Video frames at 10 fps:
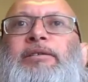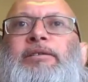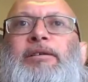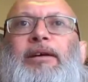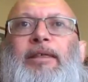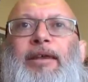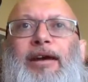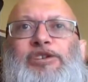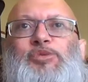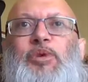The
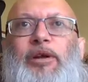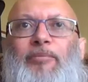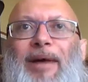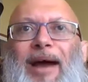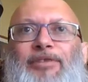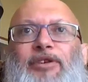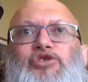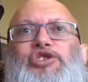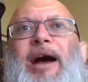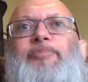next one, Matthew
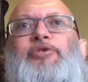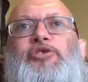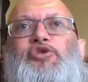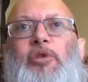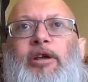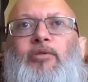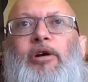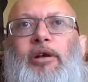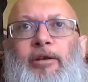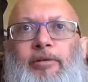chapter
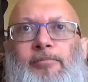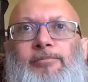21,